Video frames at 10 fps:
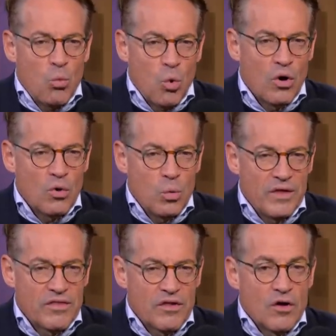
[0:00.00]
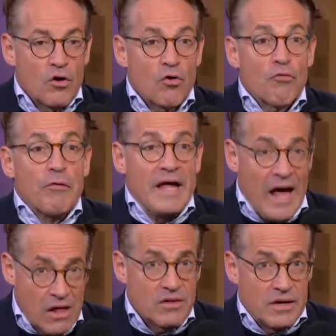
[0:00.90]
war with
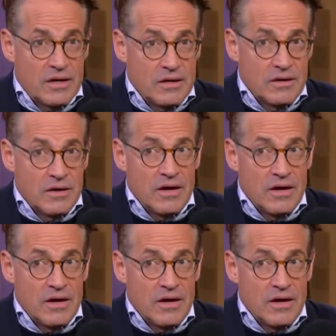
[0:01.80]
reality.